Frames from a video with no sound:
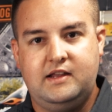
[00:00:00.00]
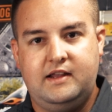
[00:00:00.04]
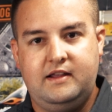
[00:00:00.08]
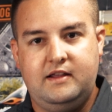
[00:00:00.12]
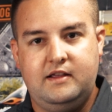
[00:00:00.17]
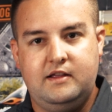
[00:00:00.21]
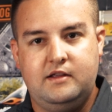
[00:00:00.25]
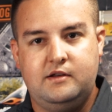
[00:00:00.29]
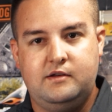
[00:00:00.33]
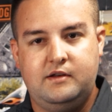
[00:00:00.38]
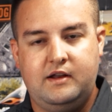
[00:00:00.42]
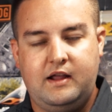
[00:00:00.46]

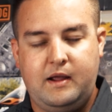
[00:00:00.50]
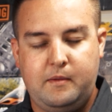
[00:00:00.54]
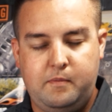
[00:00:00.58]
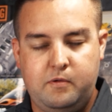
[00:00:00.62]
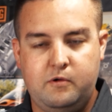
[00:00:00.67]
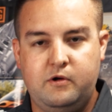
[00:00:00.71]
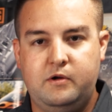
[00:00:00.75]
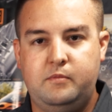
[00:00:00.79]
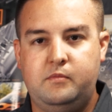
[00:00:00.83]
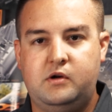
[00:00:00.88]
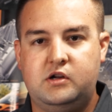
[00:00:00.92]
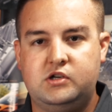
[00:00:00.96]
and I
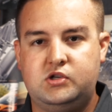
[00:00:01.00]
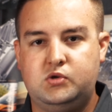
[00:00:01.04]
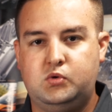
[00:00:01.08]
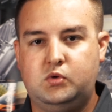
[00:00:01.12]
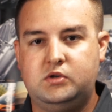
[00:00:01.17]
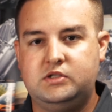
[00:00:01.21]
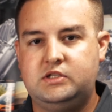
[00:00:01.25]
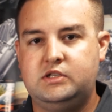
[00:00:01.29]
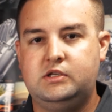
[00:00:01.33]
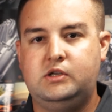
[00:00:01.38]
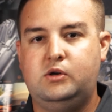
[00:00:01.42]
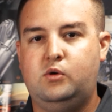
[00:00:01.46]
pretty much
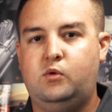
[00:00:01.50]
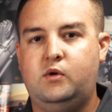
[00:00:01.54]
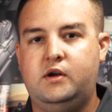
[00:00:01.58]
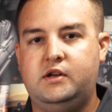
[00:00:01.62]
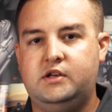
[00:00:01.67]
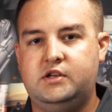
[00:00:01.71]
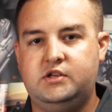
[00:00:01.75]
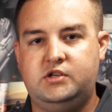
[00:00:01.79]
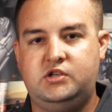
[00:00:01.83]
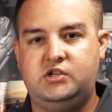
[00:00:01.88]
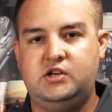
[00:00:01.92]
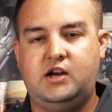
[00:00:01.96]
wasn't going
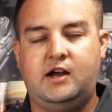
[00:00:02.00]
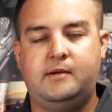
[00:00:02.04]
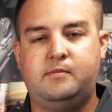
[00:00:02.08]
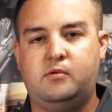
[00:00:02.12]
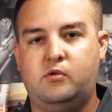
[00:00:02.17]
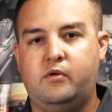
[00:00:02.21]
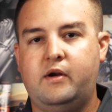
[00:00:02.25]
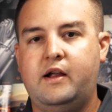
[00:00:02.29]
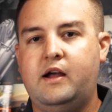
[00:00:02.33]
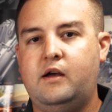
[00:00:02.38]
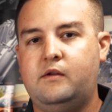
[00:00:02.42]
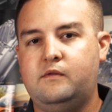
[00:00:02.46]
to shop
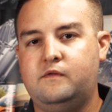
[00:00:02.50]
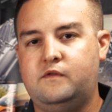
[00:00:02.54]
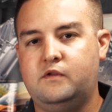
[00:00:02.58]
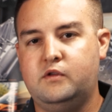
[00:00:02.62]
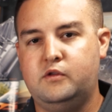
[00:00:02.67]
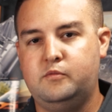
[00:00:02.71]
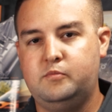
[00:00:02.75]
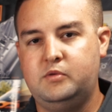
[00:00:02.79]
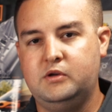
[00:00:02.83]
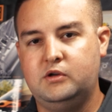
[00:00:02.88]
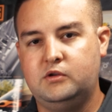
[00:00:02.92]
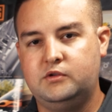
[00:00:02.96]
around for the
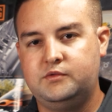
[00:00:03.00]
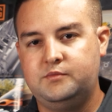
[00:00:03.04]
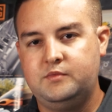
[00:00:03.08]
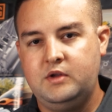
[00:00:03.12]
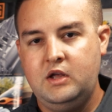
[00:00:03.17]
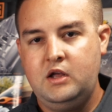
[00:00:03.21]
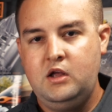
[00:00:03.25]
build,